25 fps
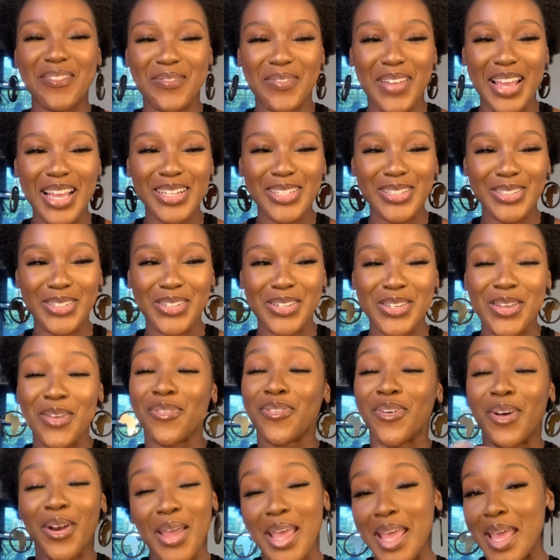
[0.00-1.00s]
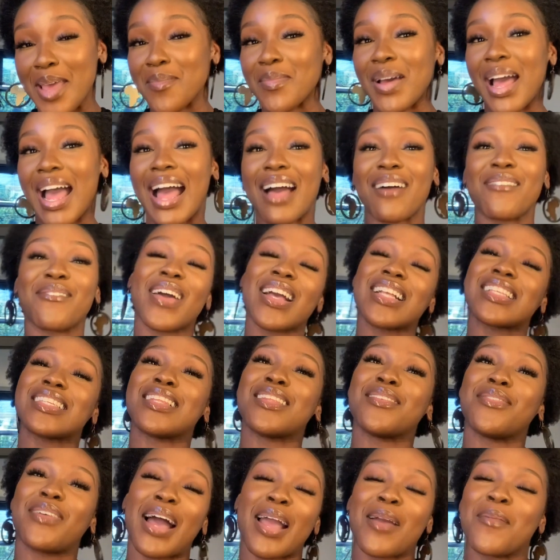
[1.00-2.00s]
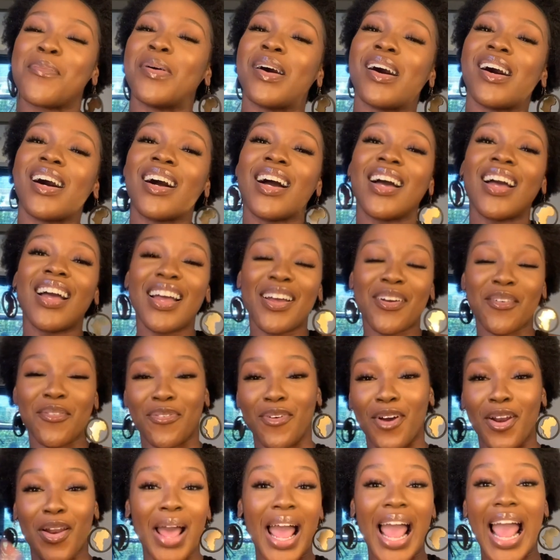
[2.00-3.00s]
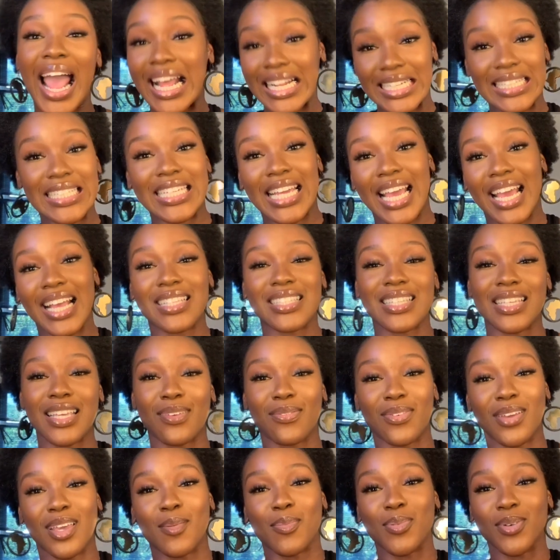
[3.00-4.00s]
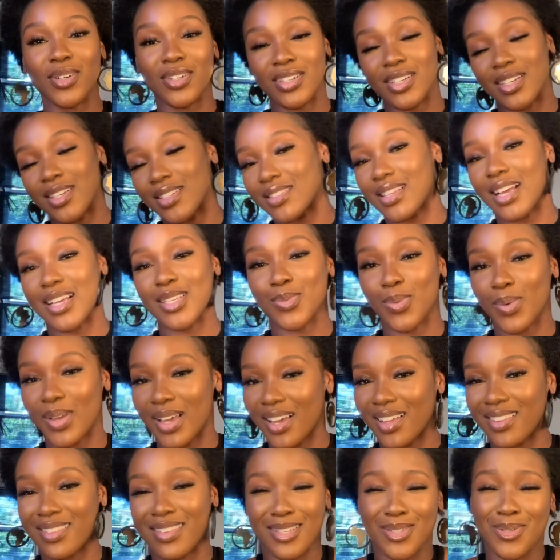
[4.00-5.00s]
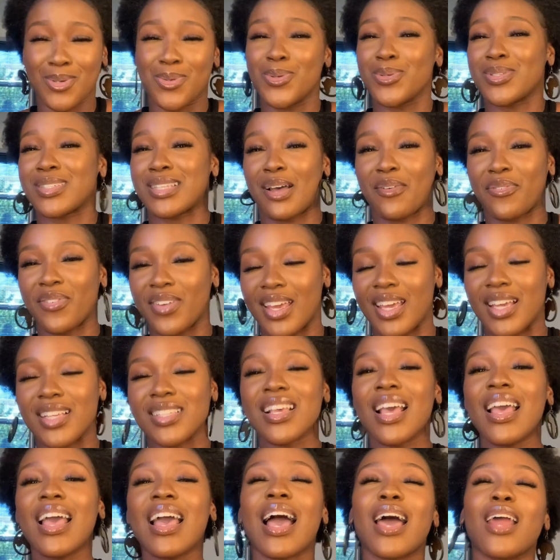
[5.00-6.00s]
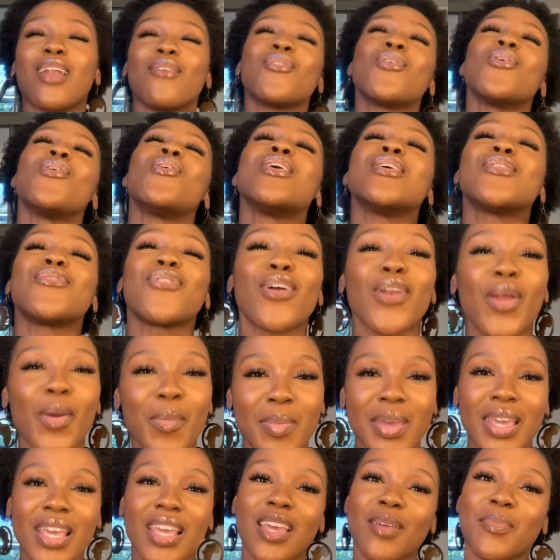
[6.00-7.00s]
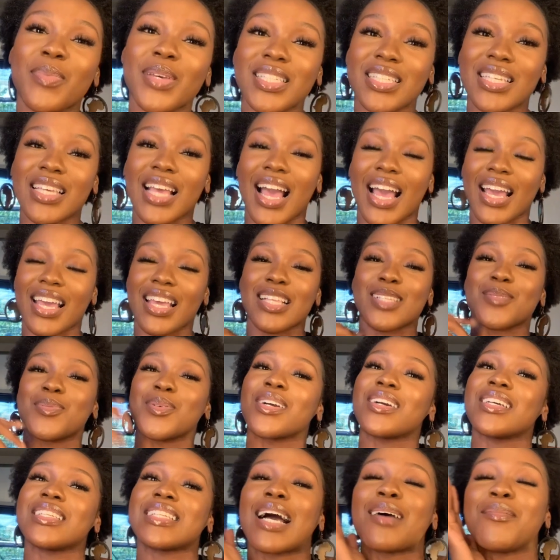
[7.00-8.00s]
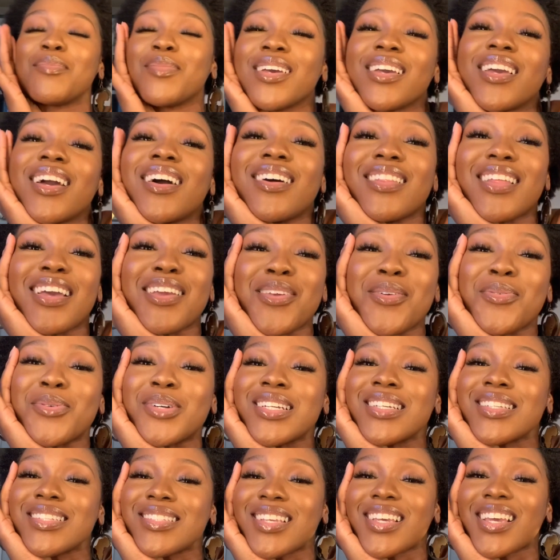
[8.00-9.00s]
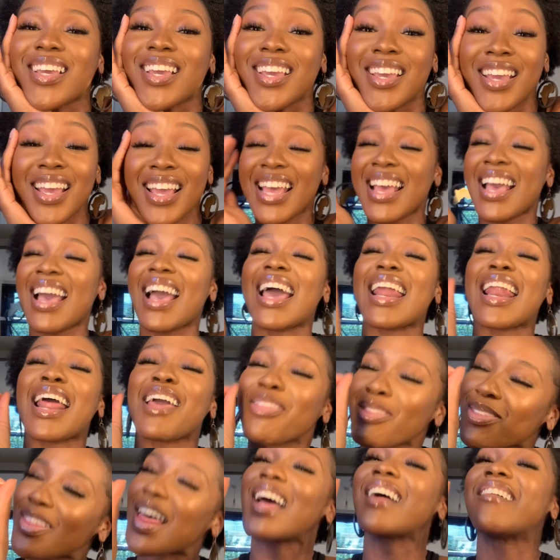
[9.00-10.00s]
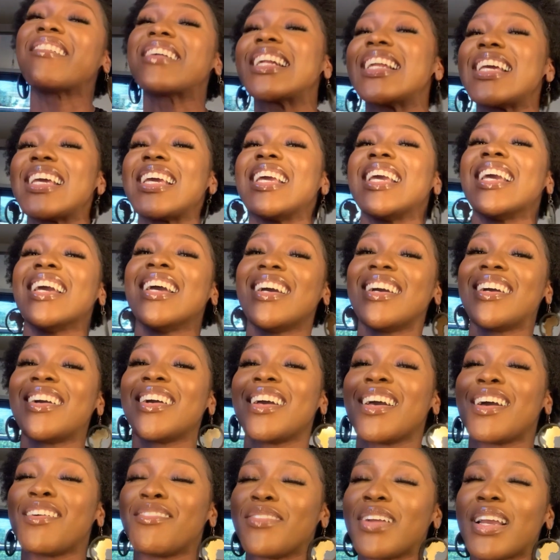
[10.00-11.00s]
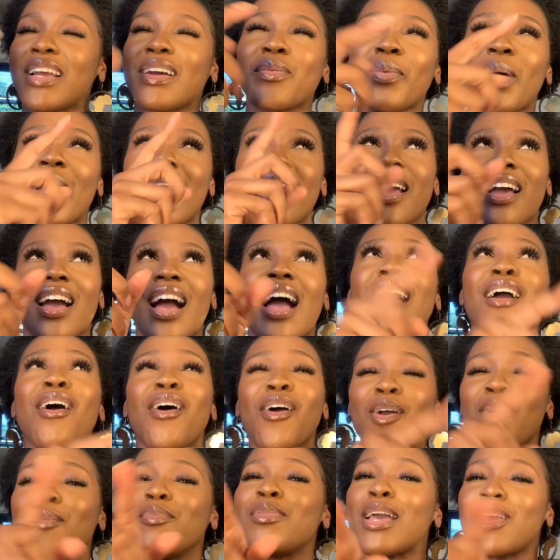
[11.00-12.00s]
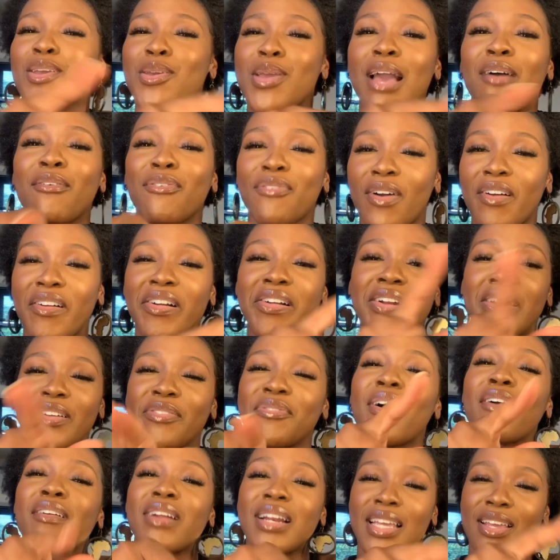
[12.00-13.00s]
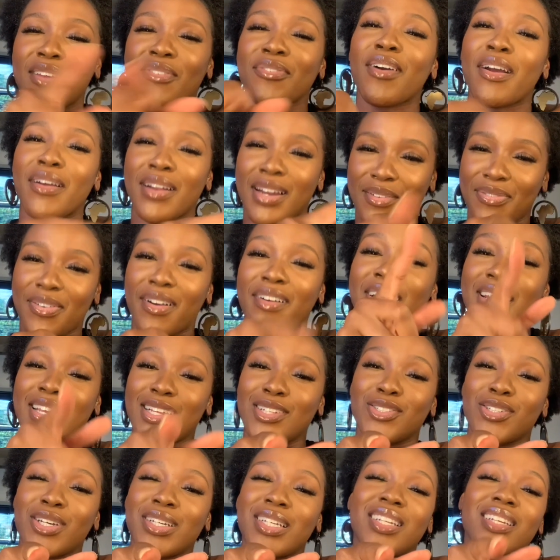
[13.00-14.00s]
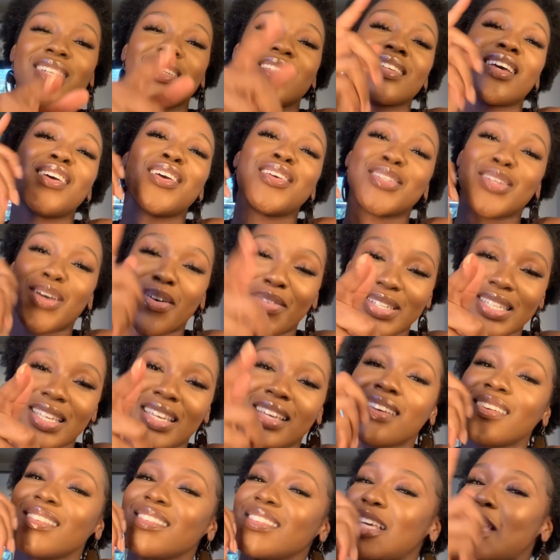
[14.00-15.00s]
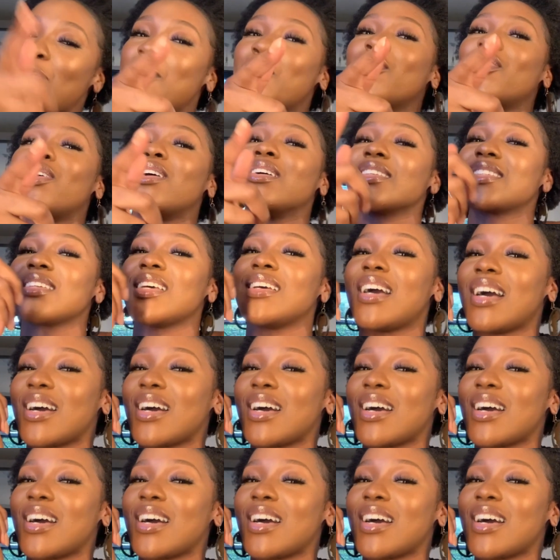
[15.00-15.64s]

Make sure you follow him at Vector the Viper. Follow at DATV because that's where this cool stuff is. And of course, follow me, Bissy Atkins, because I'm the girl that you want to see. And I thoroughly, I hope that you have thoroughly enjoyed this. Obviously, keep it locked.